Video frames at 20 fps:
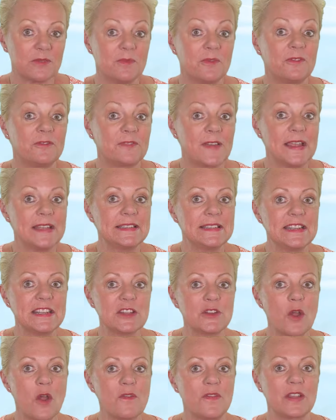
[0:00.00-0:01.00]
from facing
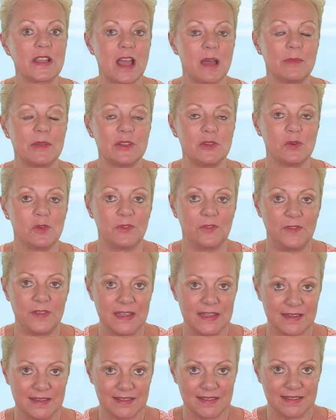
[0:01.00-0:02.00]
and overcoming your
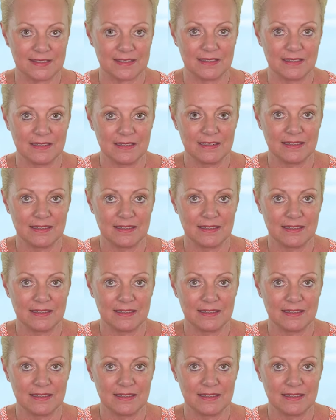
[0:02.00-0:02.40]
fears.